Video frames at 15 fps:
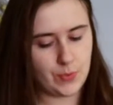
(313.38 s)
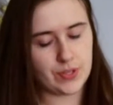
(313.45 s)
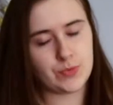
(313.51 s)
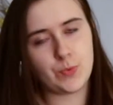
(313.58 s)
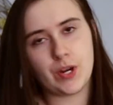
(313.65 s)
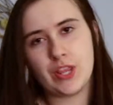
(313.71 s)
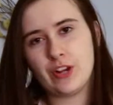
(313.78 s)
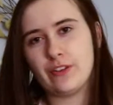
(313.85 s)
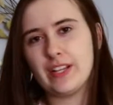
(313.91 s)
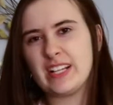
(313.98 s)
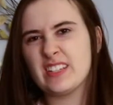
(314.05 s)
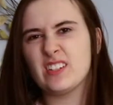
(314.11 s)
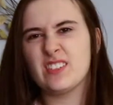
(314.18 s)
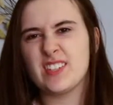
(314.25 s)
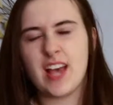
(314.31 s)
It was one of their like
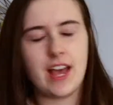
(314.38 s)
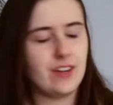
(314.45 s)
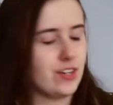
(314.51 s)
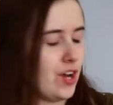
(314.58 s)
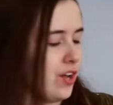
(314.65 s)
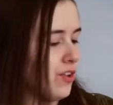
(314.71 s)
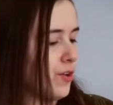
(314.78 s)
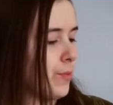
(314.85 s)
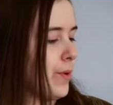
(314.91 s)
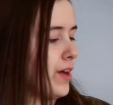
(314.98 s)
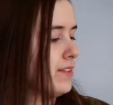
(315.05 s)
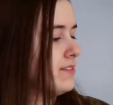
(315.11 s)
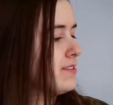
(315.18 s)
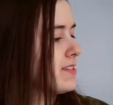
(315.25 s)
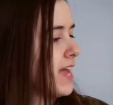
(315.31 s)
little ten dollar
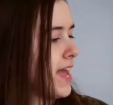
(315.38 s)
ones,